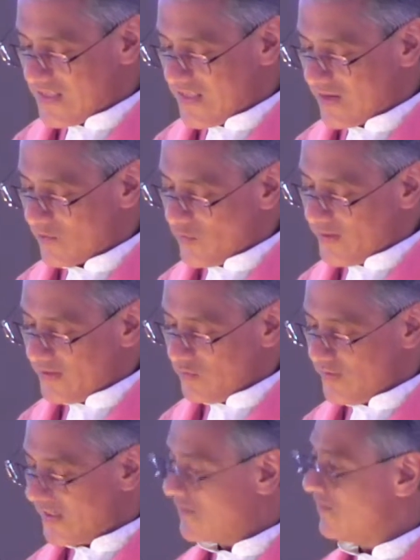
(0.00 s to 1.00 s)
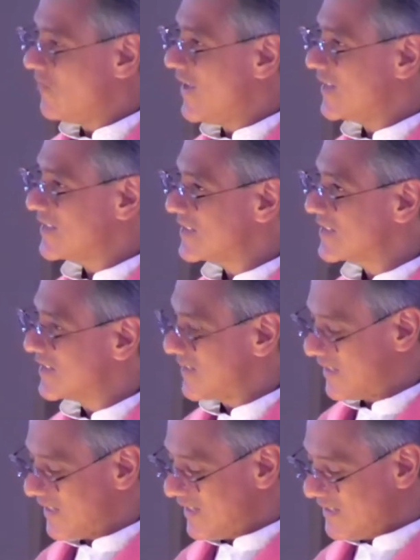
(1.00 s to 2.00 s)
And that when we
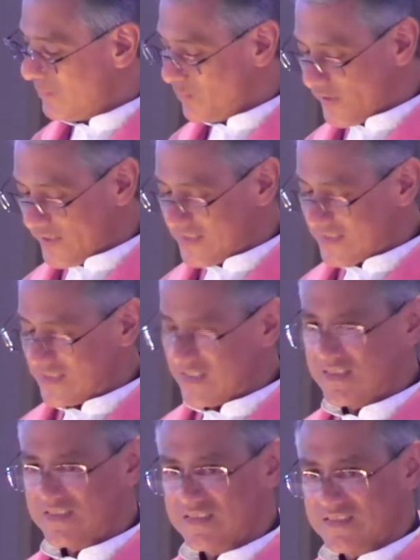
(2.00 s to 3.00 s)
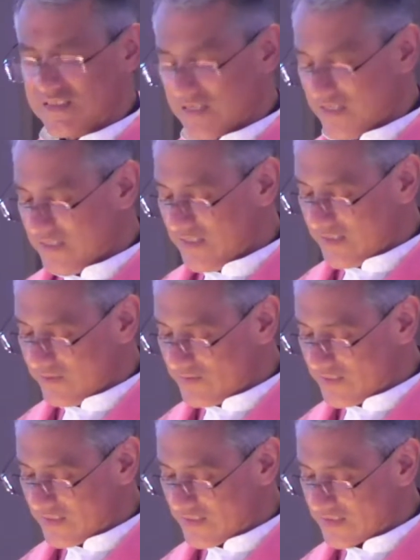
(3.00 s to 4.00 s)
confess, God embraces us and
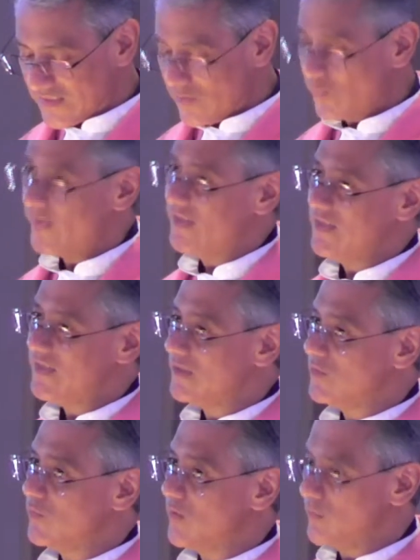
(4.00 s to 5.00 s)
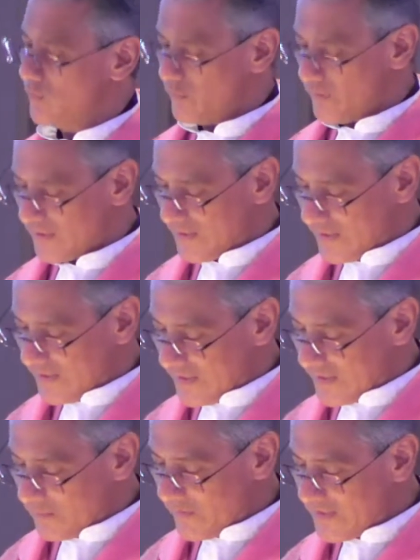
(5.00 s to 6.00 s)
gives us a ring and a robe,
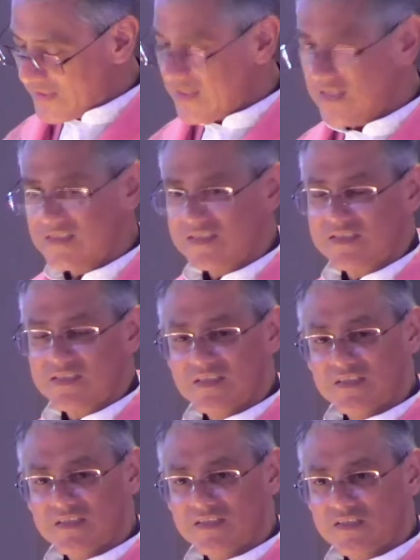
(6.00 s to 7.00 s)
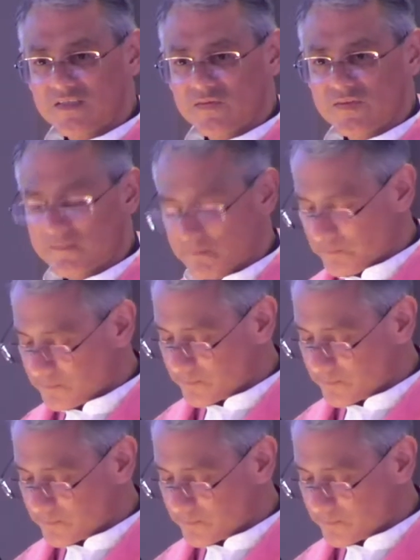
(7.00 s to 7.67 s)
making us his children.